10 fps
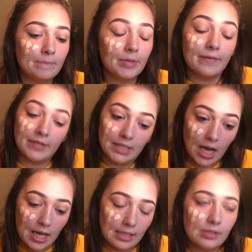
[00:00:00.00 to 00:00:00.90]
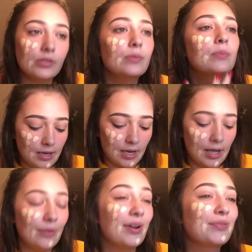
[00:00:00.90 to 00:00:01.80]
but if it does, then
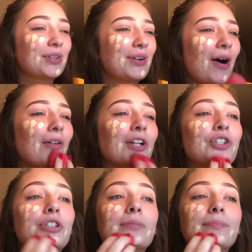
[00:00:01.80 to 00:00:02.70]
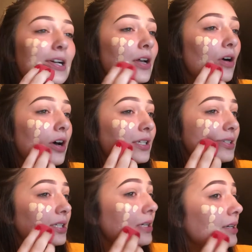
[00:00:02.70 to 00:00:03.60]
I don't have to go to college. I
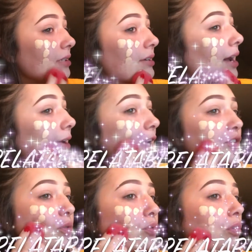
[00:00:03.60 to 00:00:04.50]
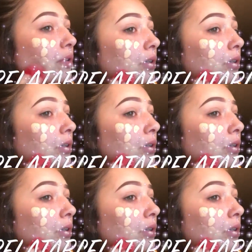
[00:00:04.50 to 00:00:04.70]
hate school.